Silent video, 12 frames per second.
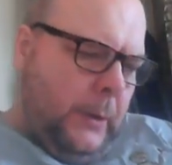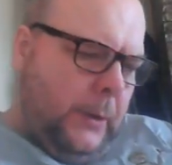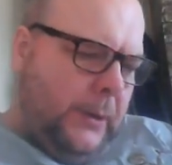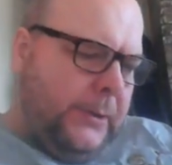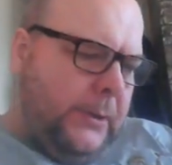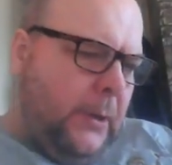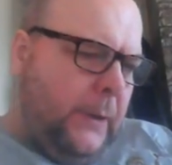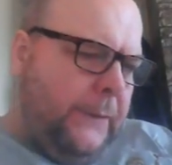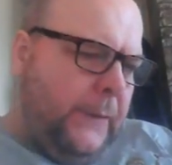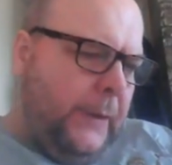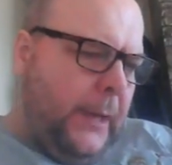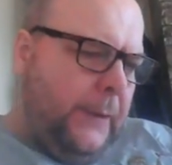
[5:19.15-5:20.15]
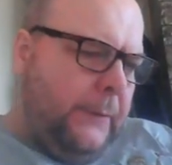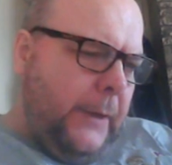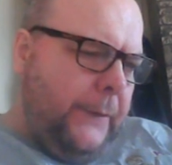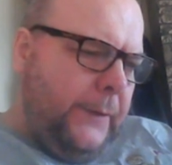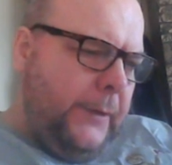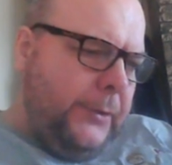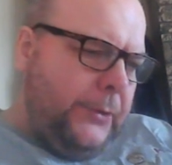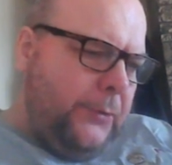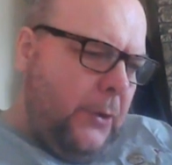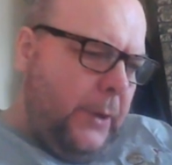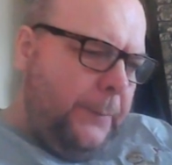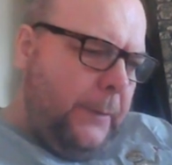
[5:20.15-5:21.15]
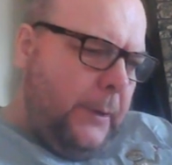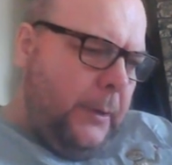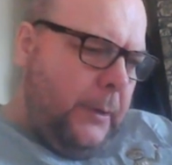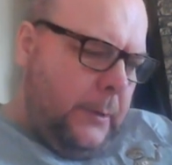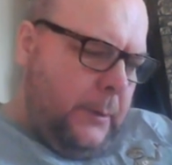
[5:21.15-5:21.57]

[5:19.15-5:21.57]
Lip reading: Isaiah, I think, yeah, definitely a striper.